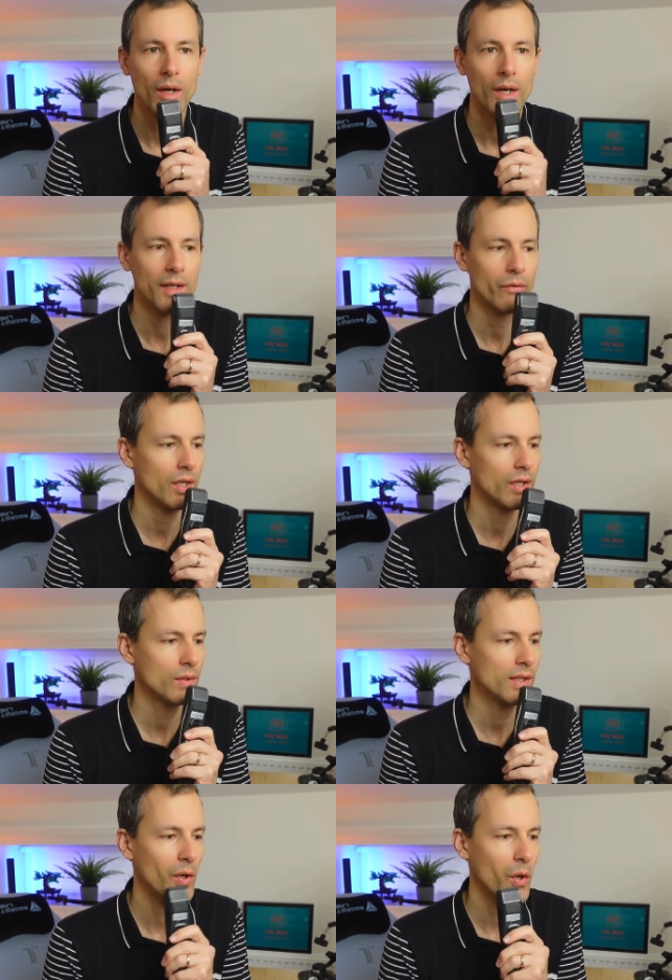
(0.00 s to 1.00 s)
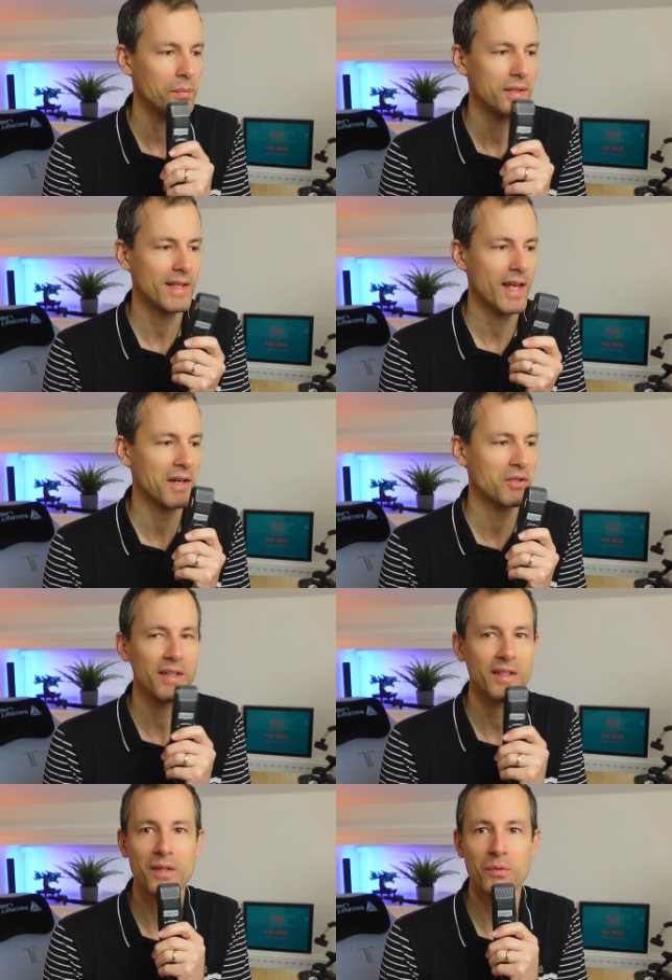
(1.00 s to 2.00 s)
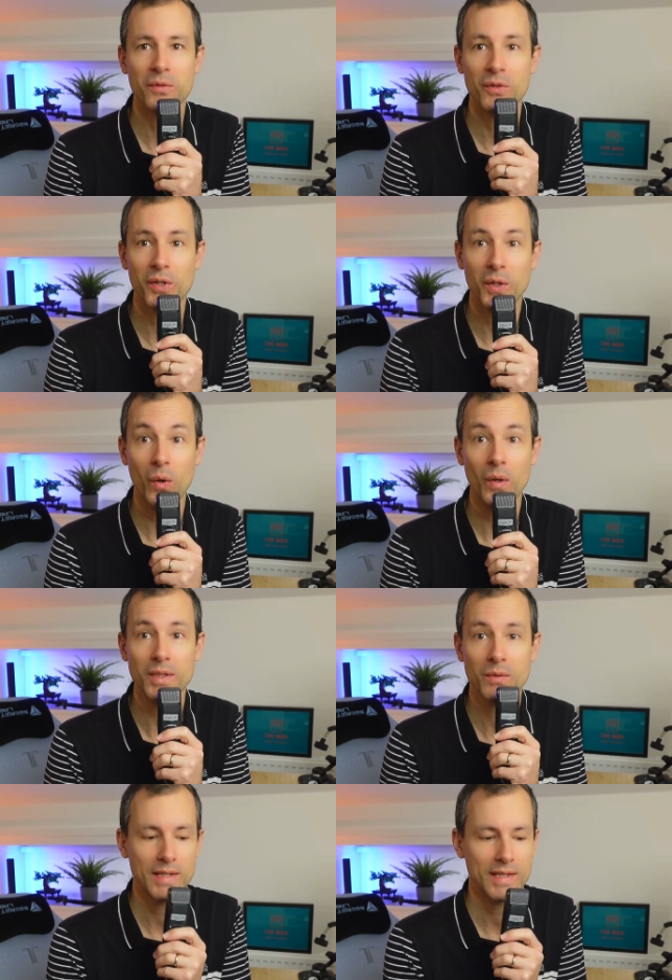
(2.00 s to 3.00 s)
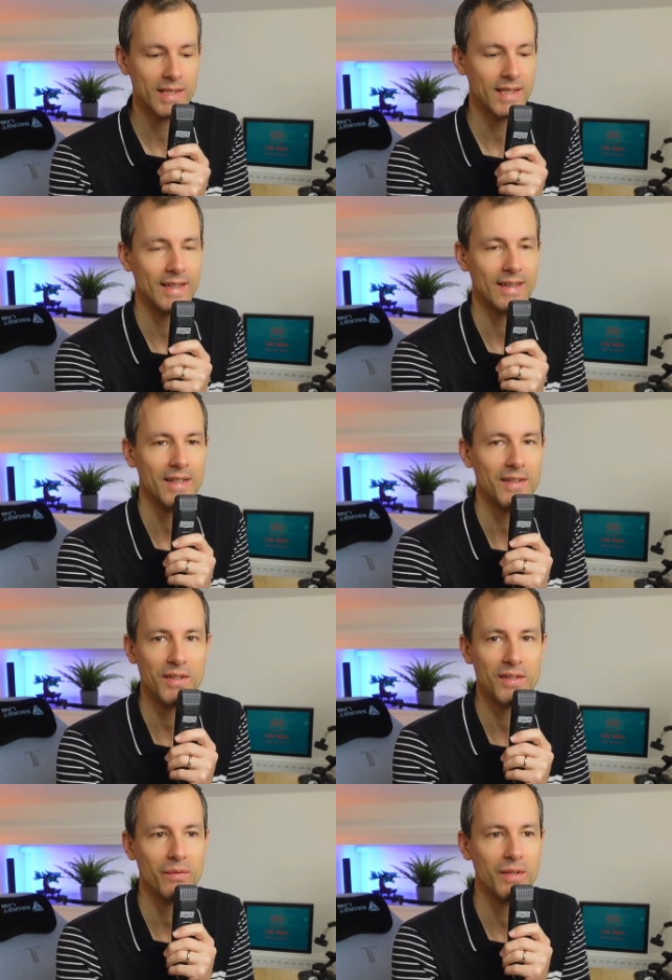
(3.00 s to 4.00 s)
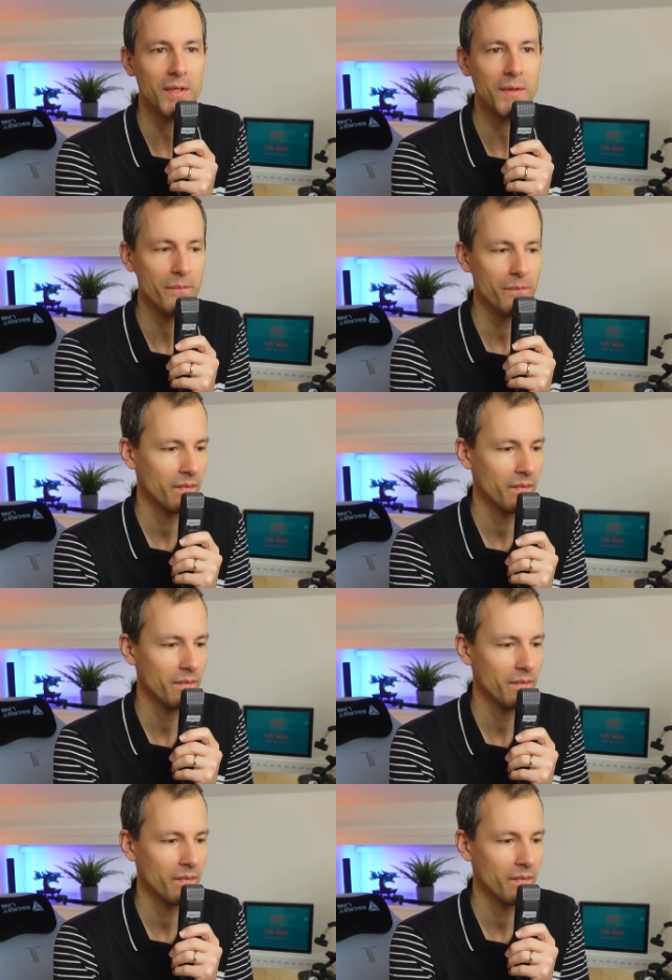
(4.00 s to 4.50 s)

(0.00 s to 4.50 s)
I never really use it. I hope this actually even records. We'll see that later in the video.